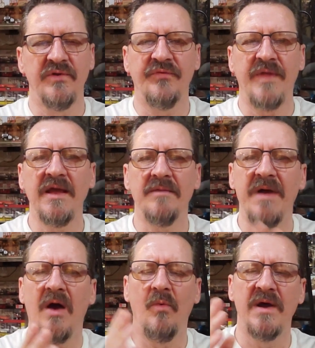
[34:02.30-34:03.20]
just think
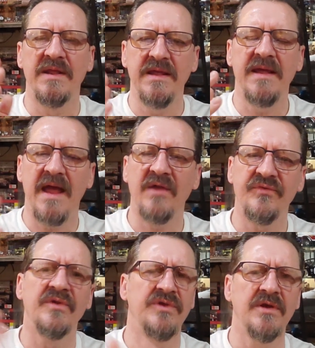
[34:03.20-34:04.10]
about what he
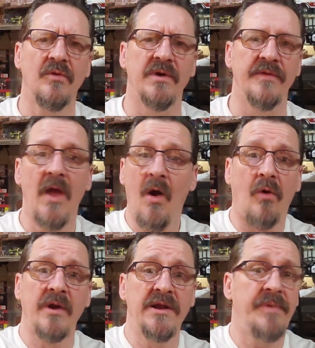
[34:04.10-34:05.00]
has to deal with,
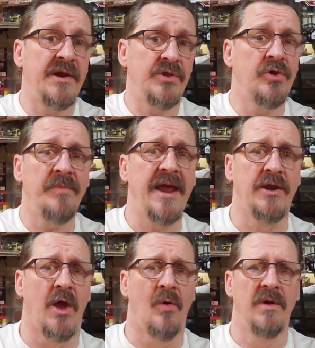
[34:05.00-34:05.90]
or anybody you may
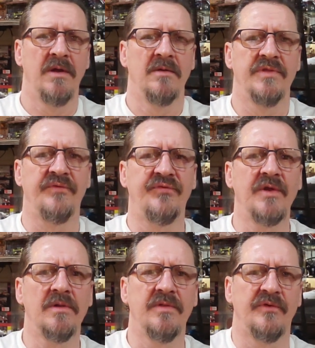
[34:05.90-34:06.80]
know that's
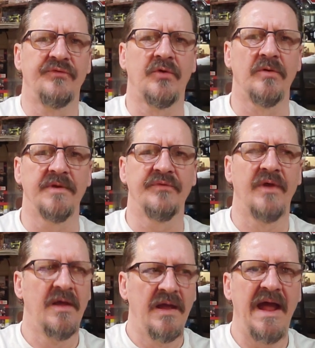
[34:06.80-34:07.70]
still in the service
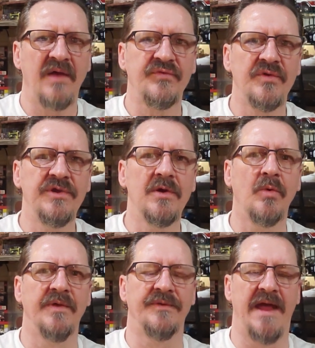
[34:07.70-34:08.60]
has to deal
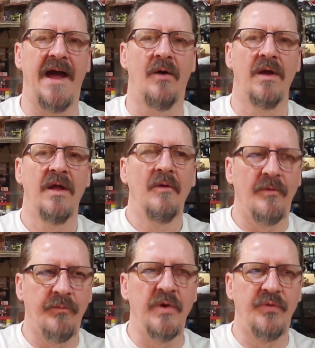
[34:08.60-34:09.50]
with now,
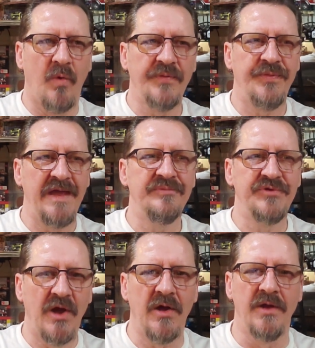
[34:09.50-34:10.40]
with what
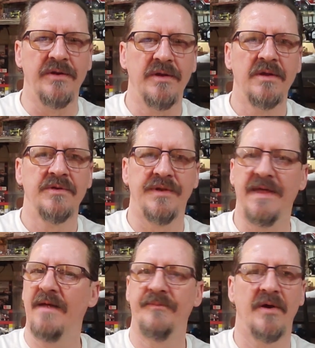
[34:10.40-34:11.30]
they've done to
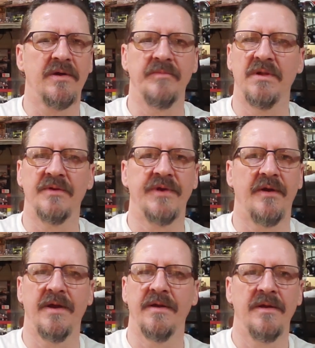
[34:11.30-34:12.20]
that fucking
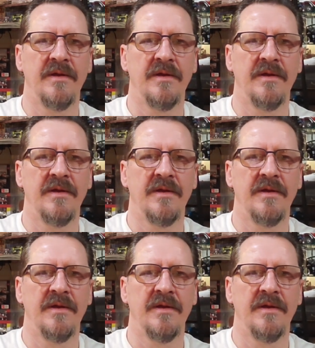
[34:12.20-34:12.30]
military.